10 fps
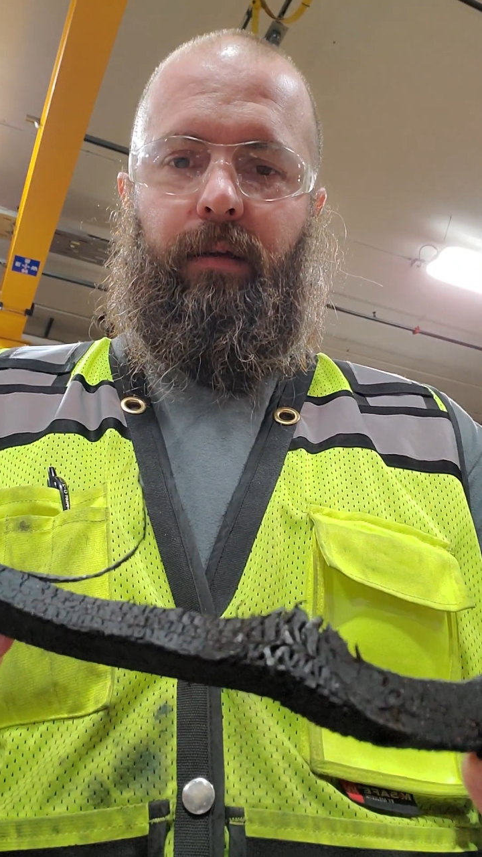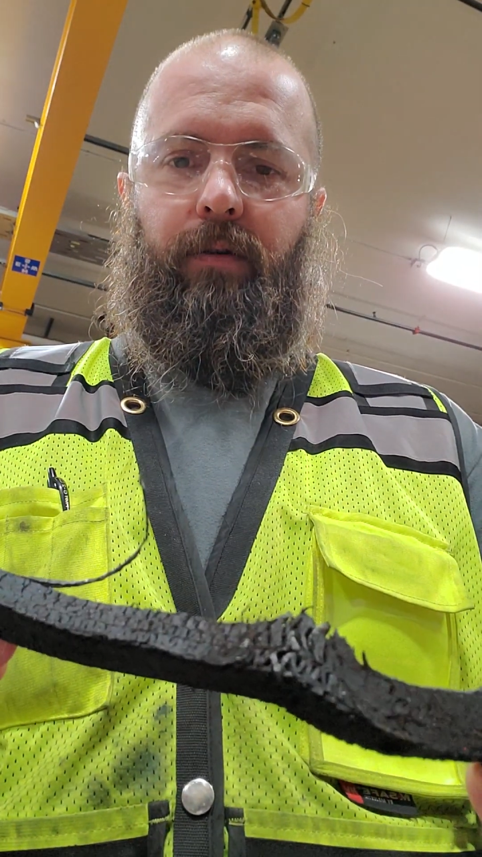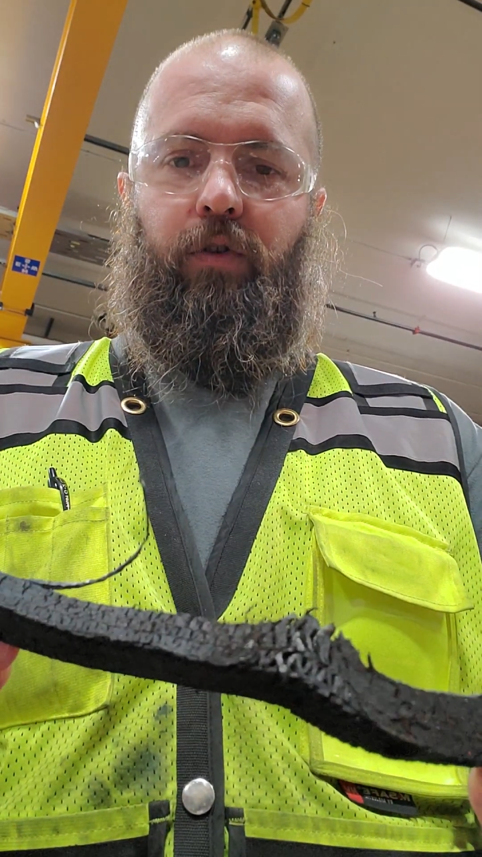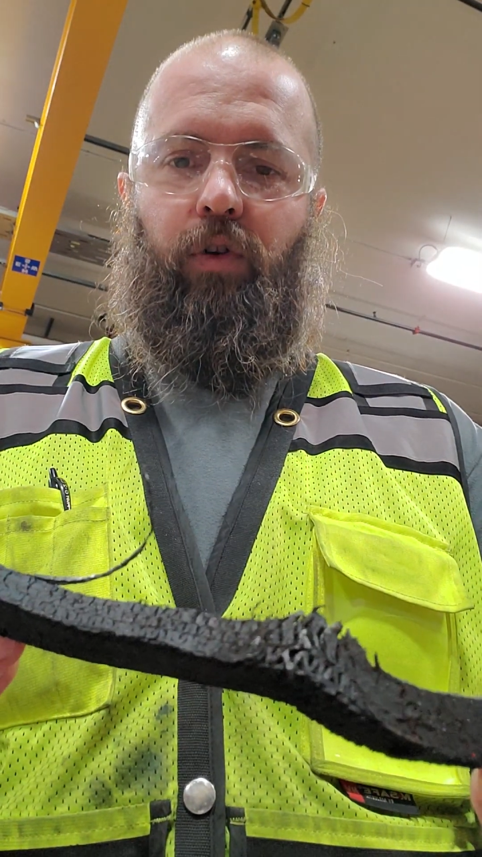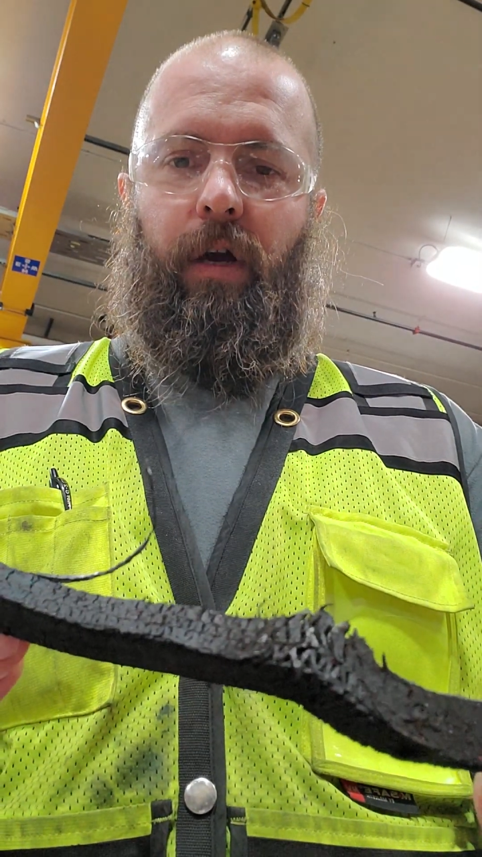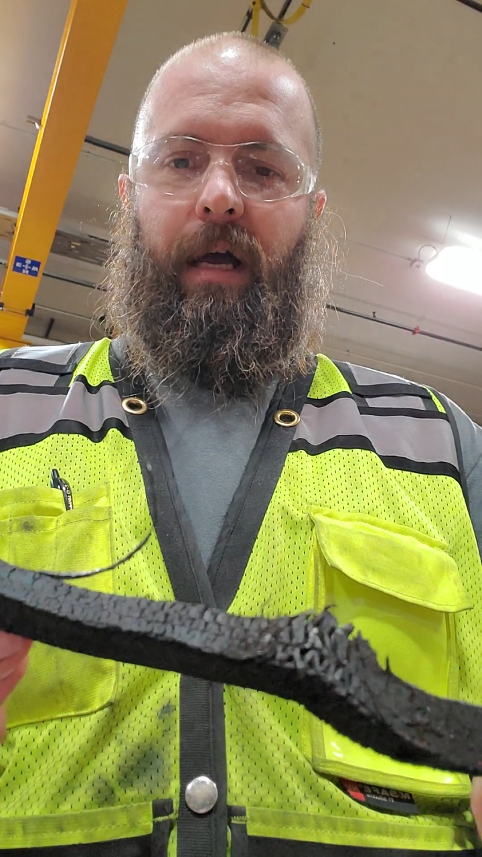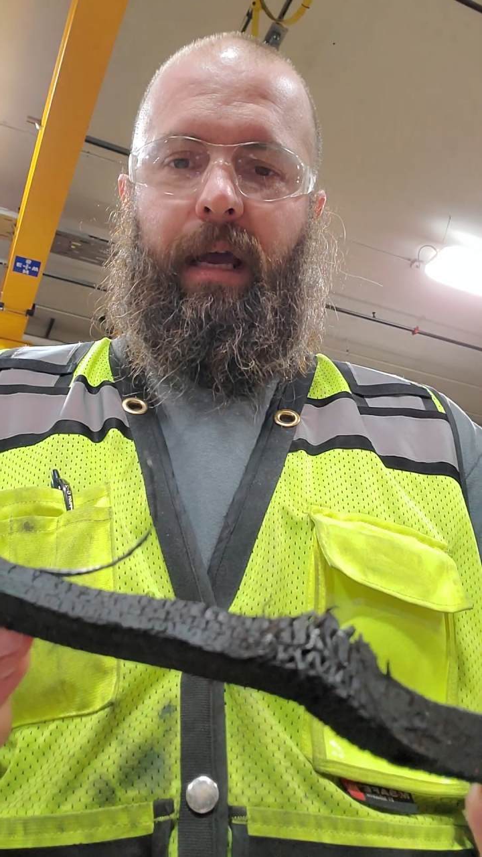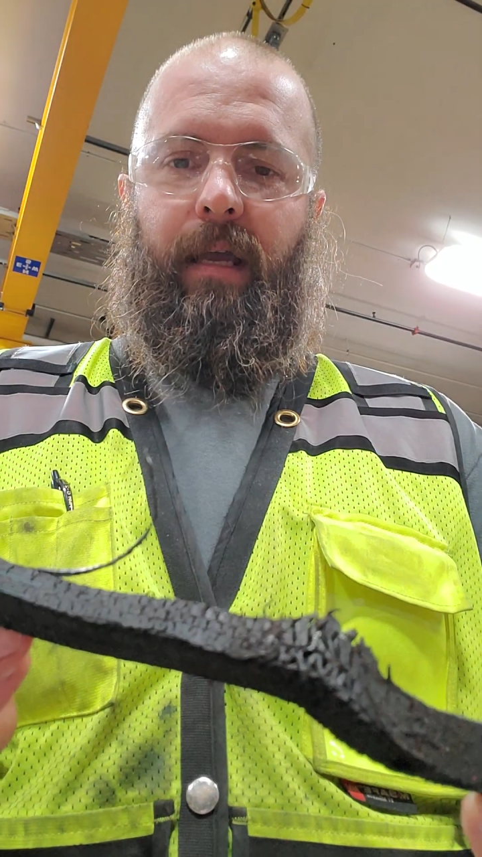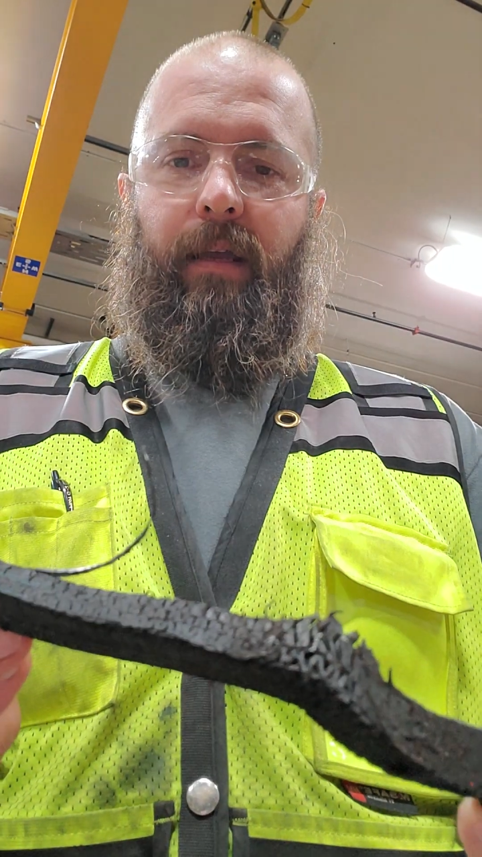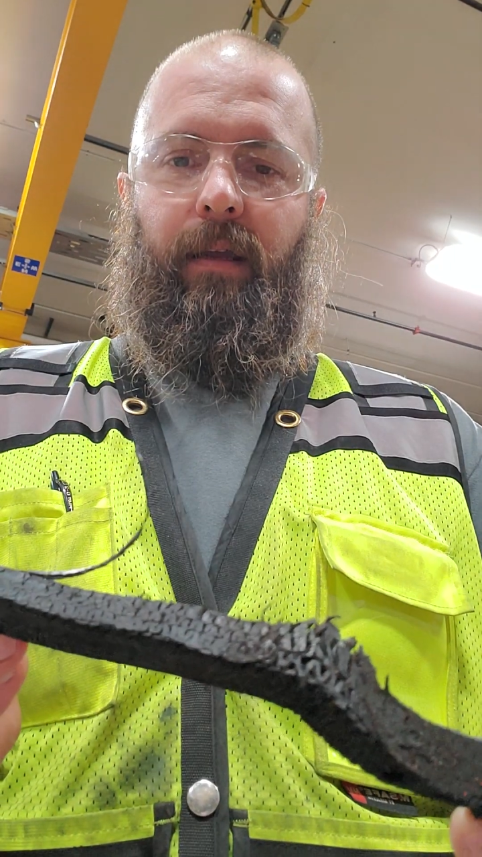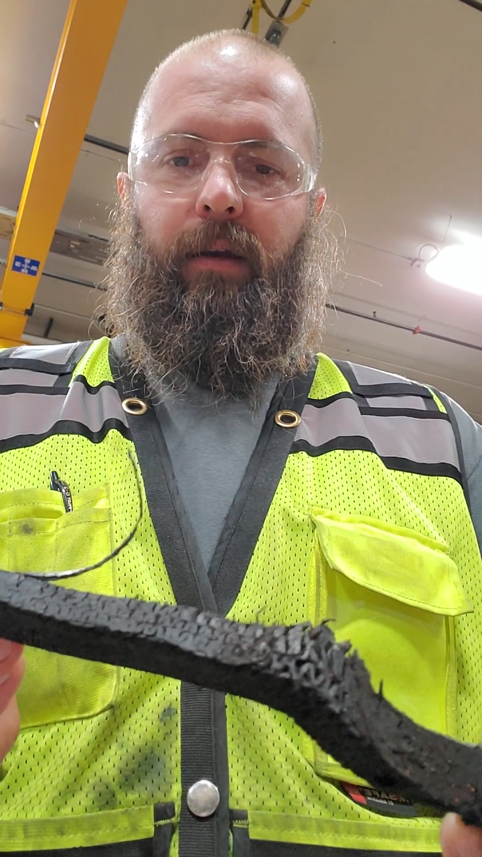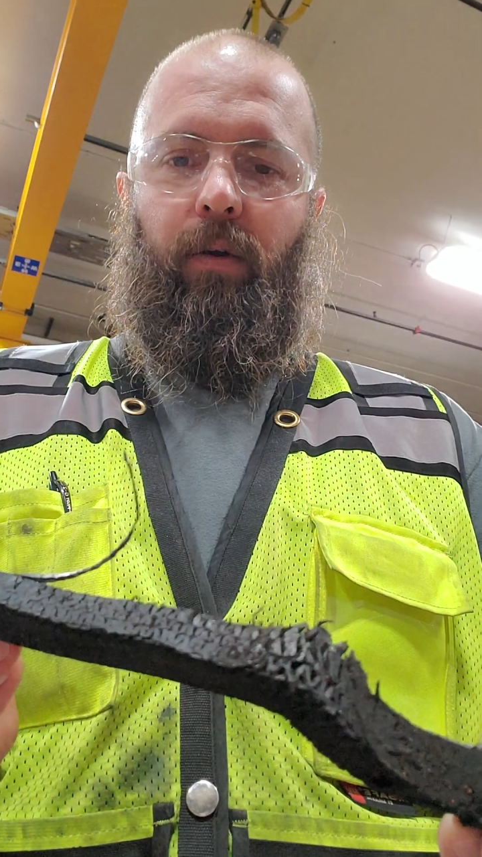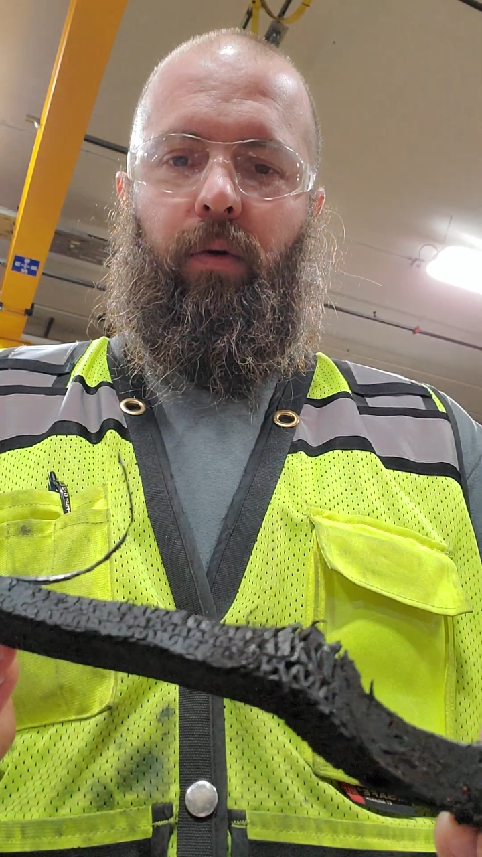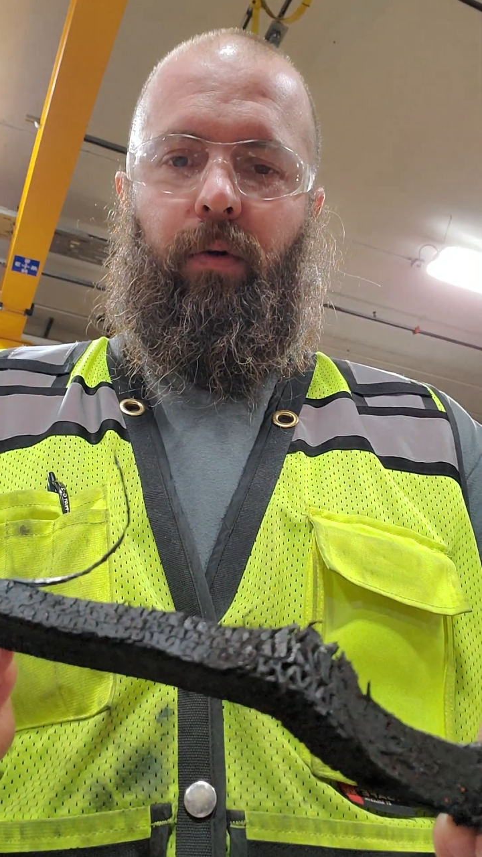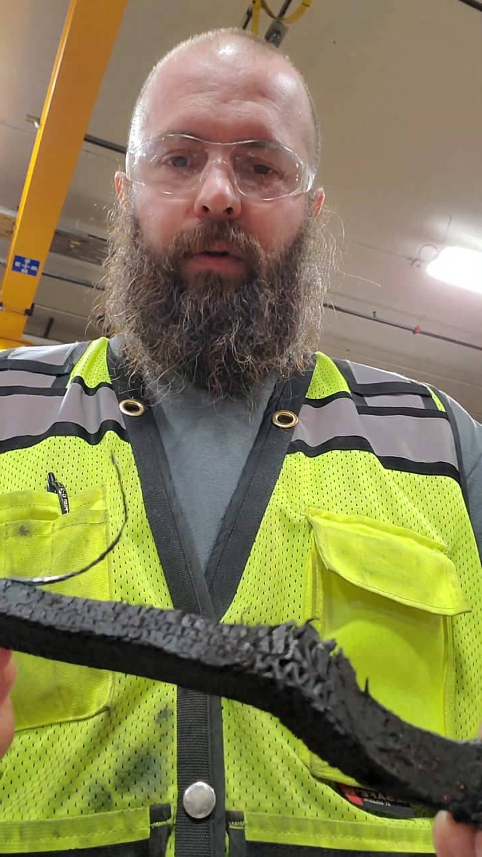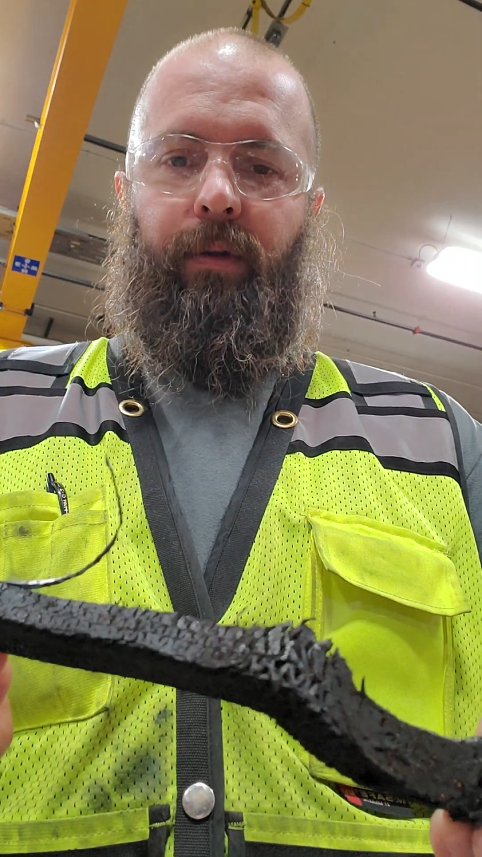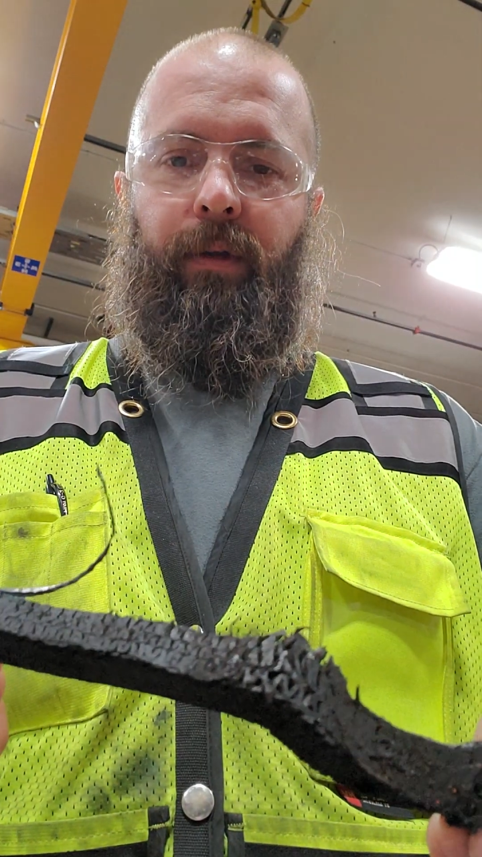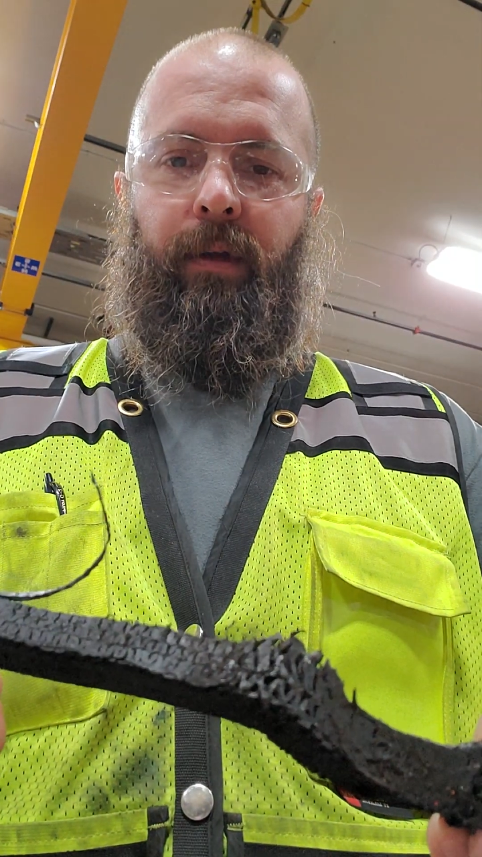dry and old